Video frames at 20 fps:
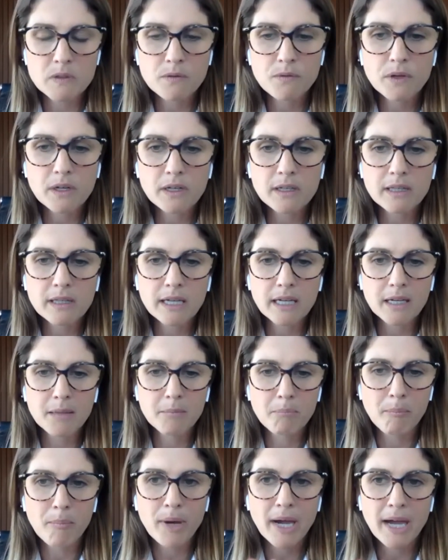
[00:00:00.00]
specifically
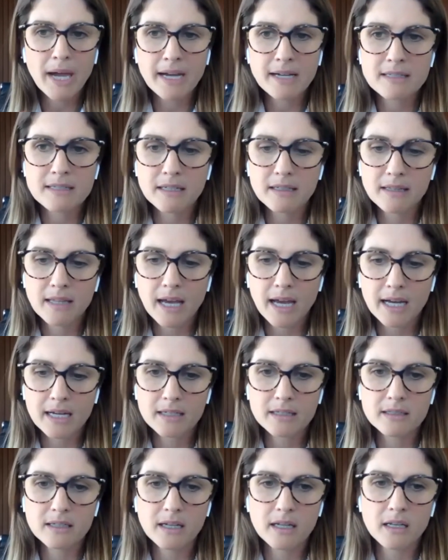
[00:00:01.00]
impacting
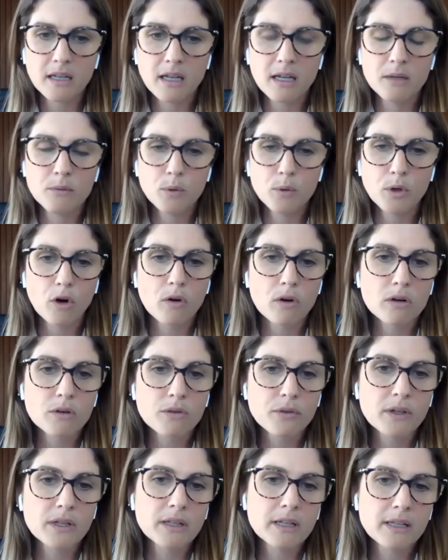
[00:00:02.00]
that, and we
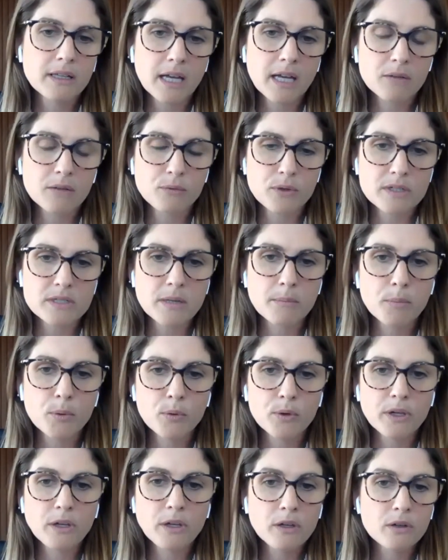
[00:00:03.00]
are feeling that, for
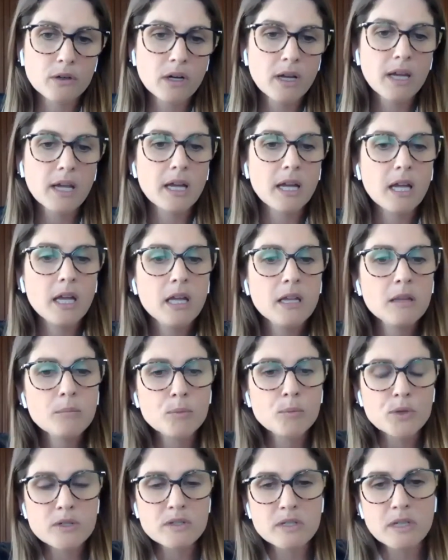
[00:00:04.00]
example, here
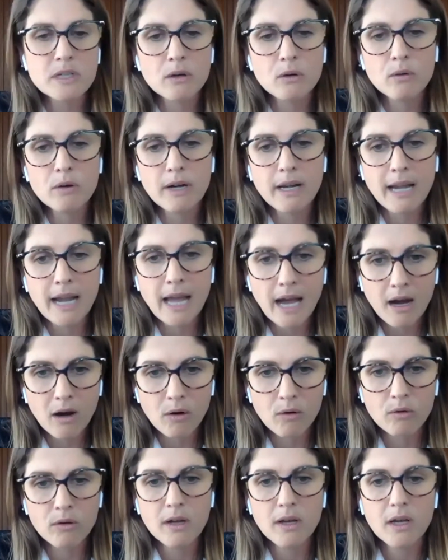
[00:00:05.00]
in Brazil
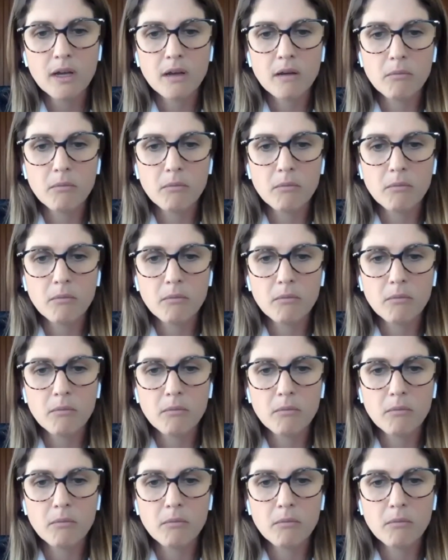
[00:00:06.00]
now,